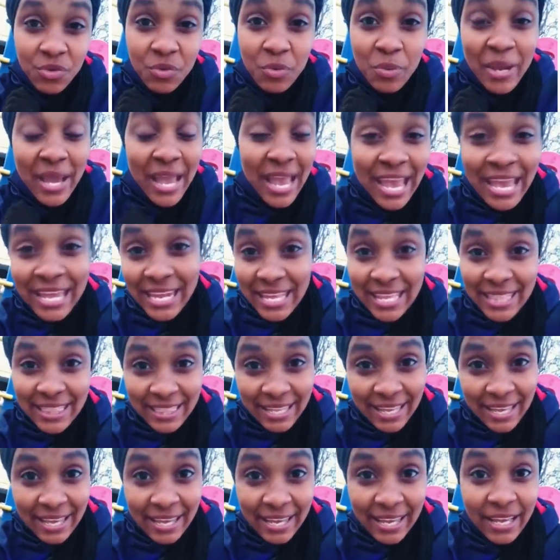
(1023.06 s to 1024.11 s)
through
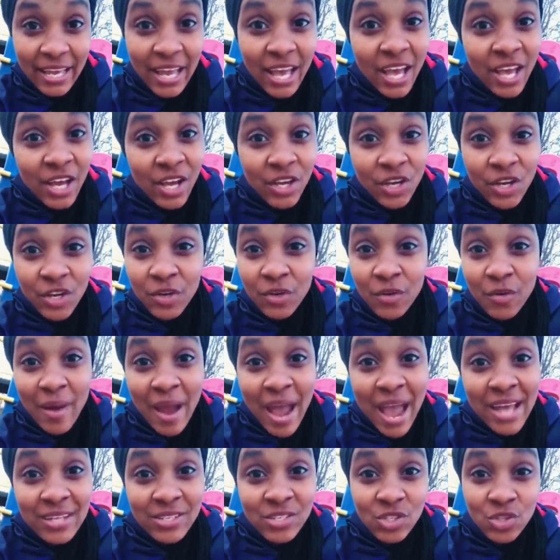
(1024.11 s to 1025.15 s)
anything.
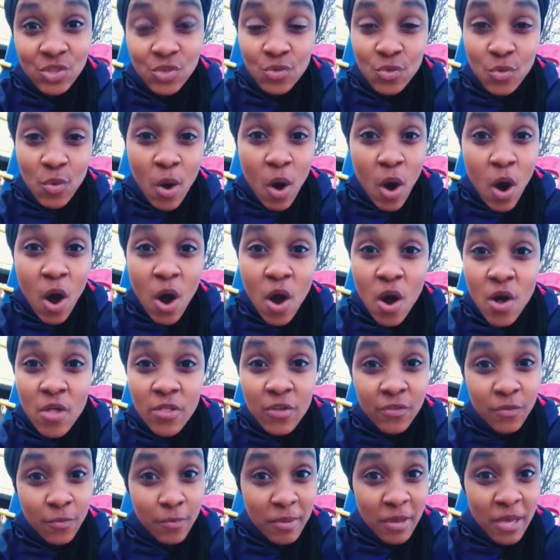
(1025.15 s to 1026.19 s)
Congrats to all
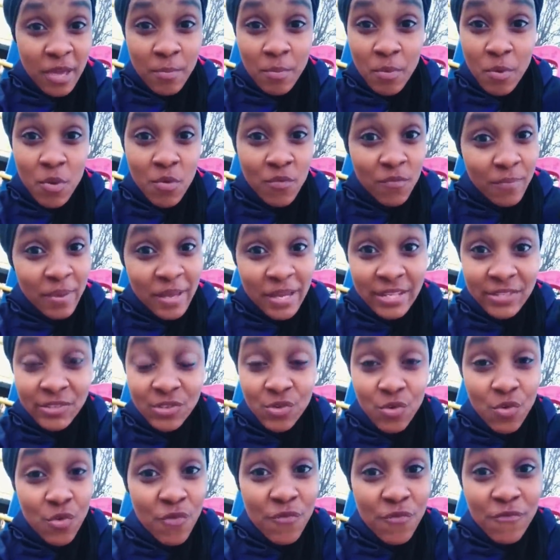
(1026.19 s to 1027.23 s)
of the people who've been in
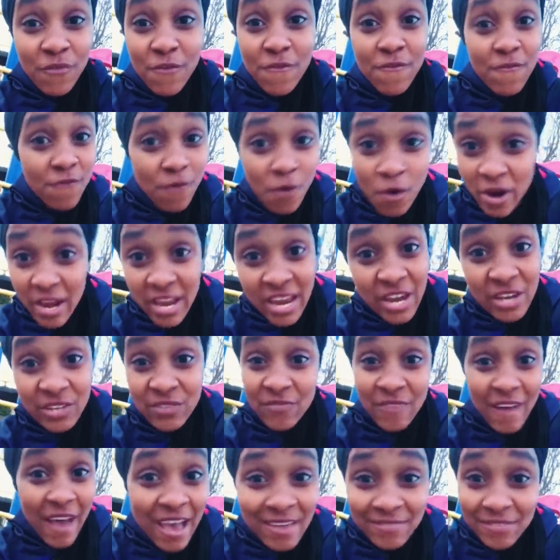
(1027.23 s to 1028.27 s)
school for four years,
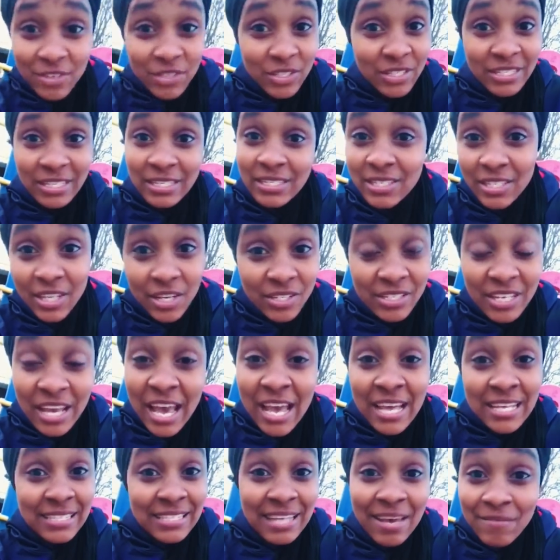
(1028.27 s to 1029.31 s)
five years, six years,
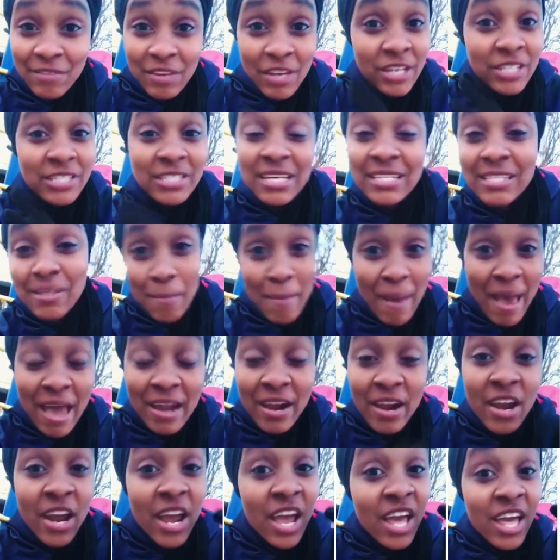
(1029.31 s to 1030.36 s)
seven years, doesn't
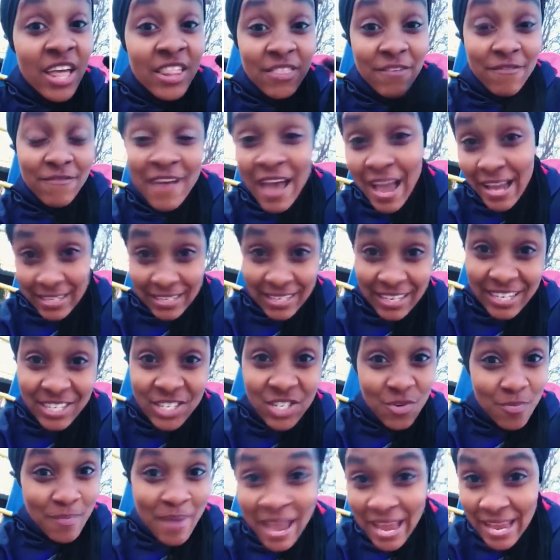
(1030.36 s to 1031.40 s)
matter. The fact is
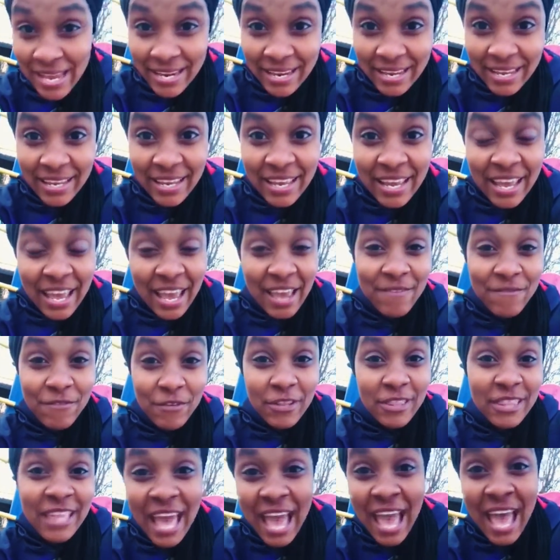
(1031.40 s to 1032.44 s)
you made it. And for
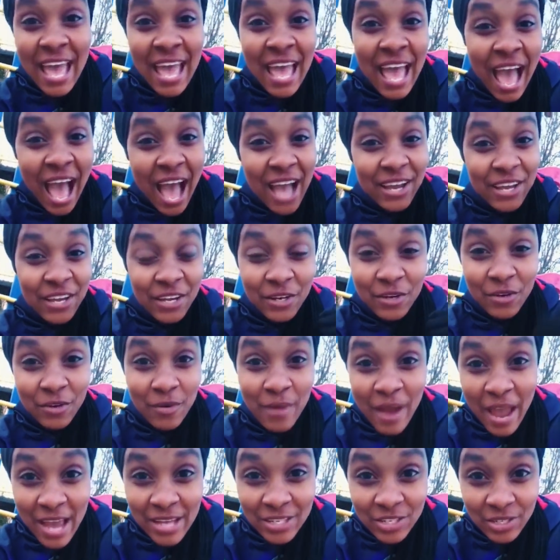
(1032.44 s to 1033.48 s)
that, I
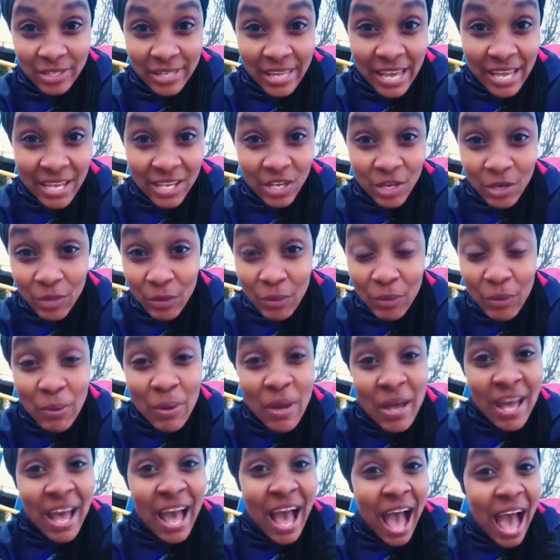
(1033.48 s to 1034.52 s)
congratulate you.
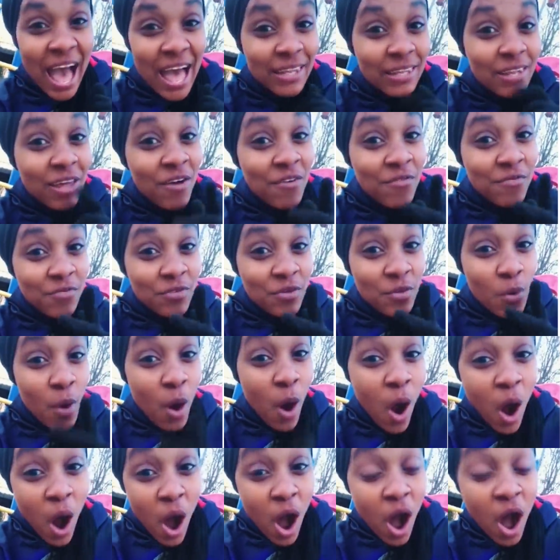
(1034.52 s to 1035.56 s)
I love you
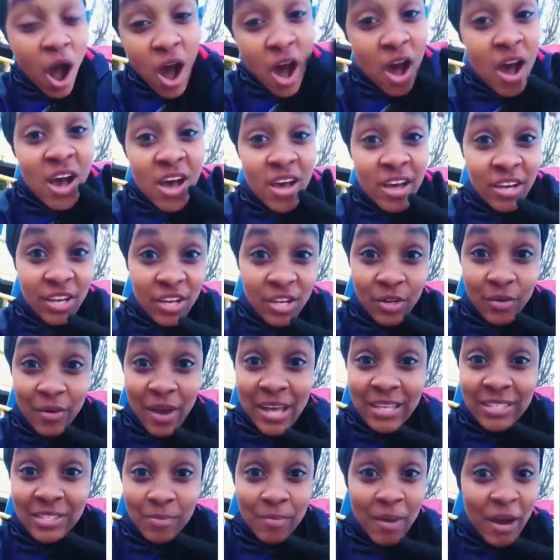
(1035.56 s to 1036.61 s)
all.
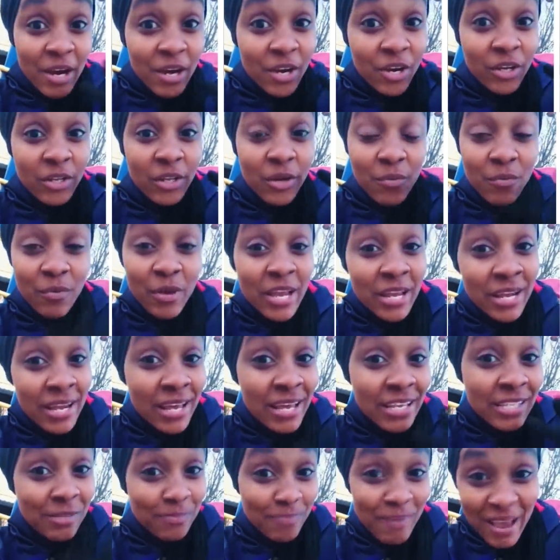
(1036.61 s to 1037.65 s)
Congrats to my girl Arena,
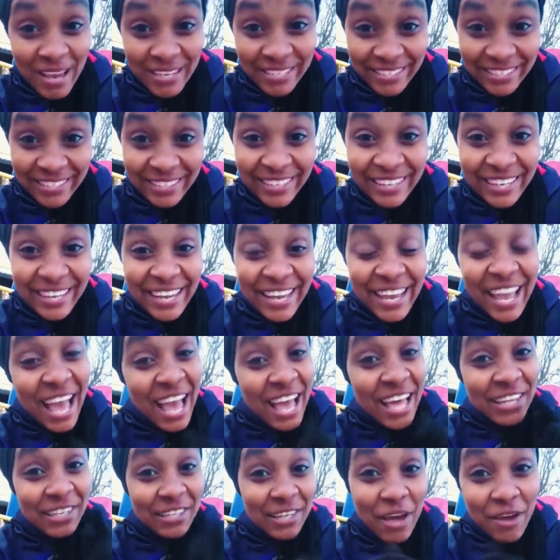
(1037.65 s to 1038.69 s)
especially.
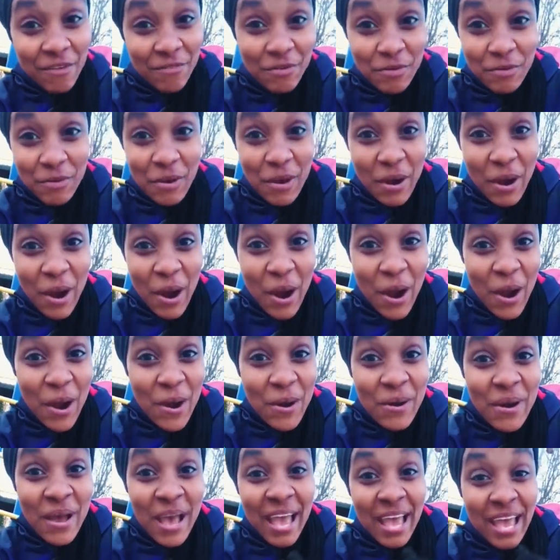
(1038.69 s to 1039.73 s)
Love you,
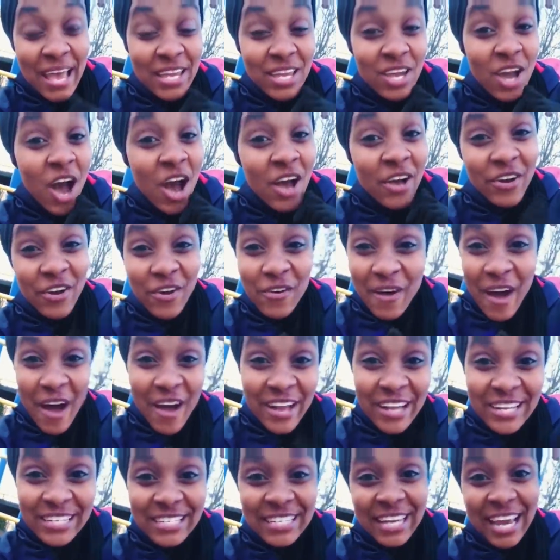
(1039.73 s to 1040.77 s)
girl. And y'all go out
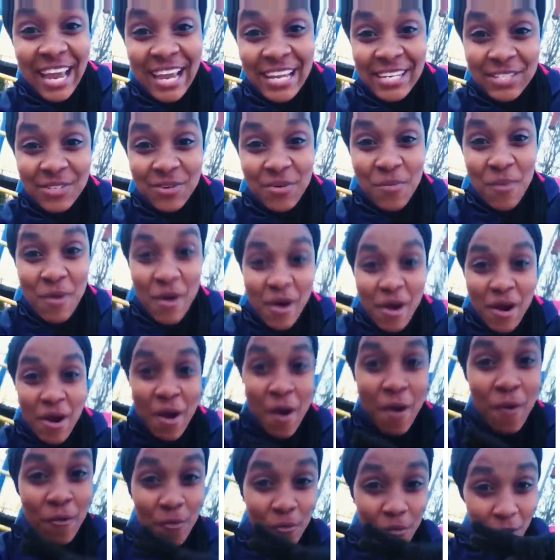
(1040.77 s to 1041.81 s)
and change the
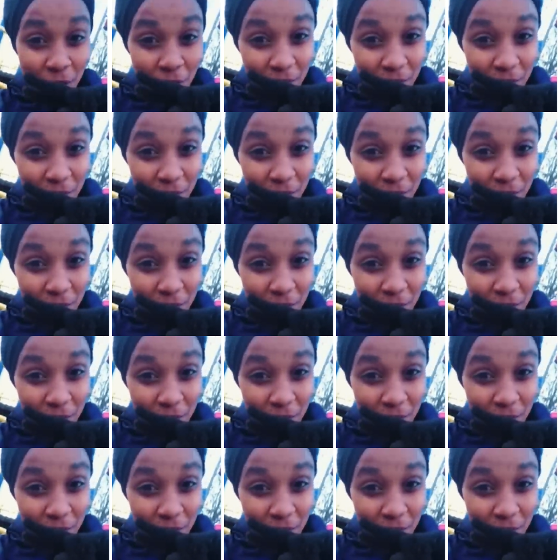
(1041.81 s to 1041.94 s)
world. Woo